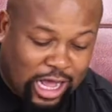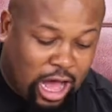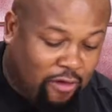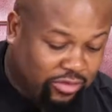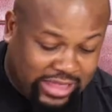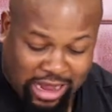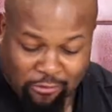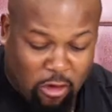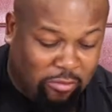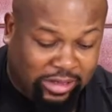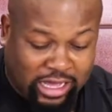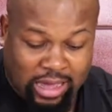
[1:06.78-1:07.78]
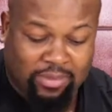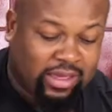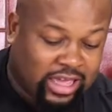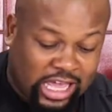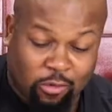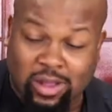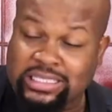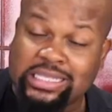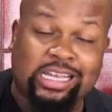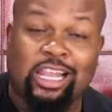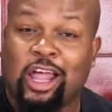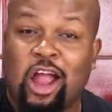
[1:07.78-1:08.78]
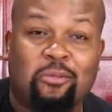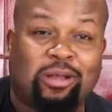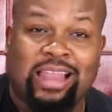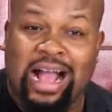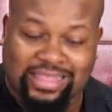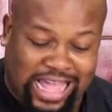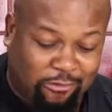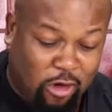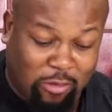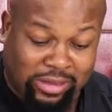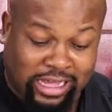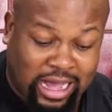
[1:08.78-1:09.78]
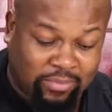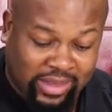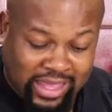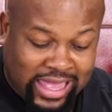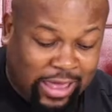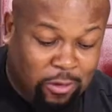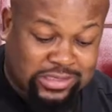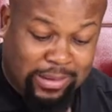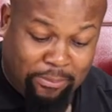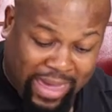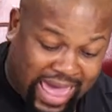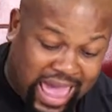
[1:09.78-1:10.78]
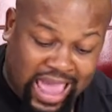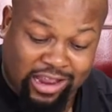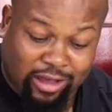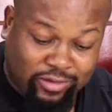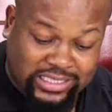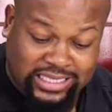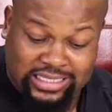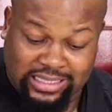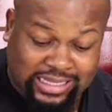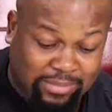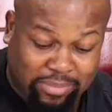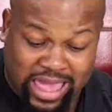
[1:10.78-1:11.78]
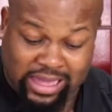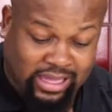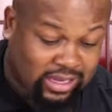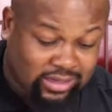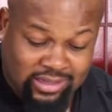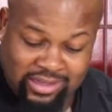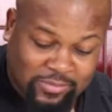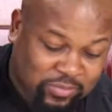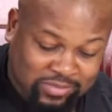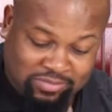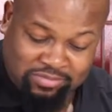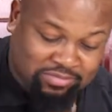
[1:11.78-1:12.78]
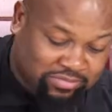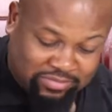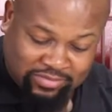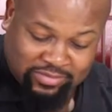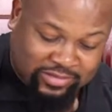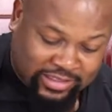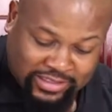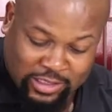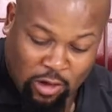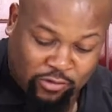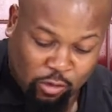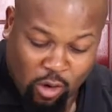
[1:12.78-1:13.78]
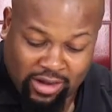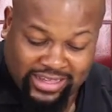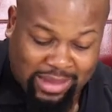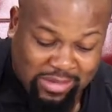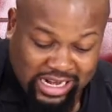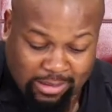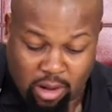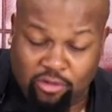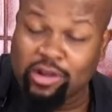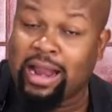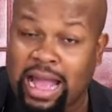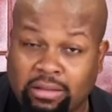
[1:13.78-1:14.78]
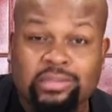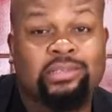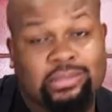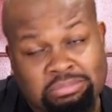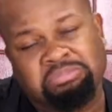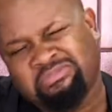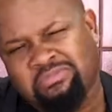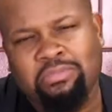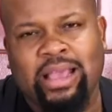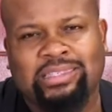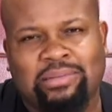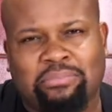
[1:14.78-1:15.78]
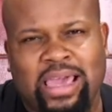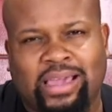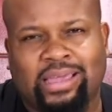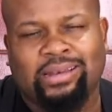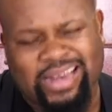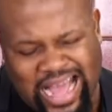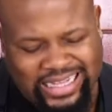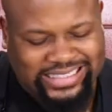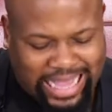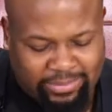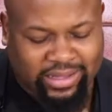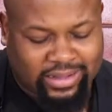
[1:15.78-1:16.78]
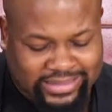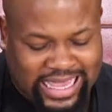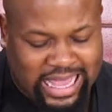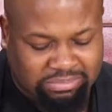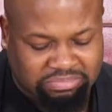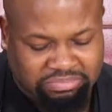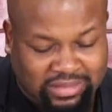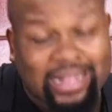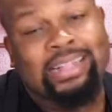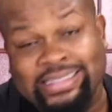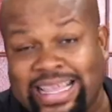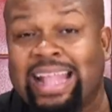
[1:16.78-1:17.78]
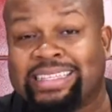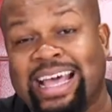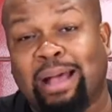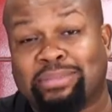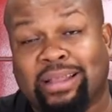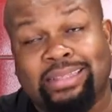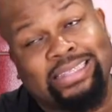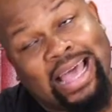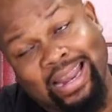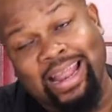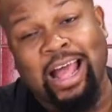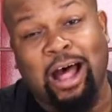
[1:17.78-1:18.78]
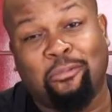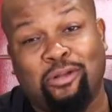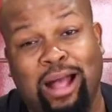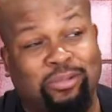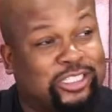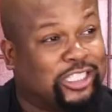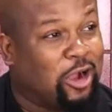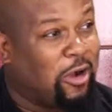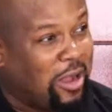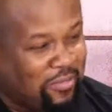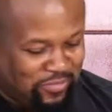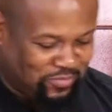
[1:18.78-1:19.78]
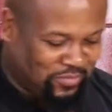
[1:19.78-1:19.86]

coffee that woke me up, it wasn't the alarm clock that woke me up, it was a pan of sizzling bacon. So if you want to get me to come over to your house, make some bacon. 9 times out of 10, 10 times out of 10, I'll probably show up.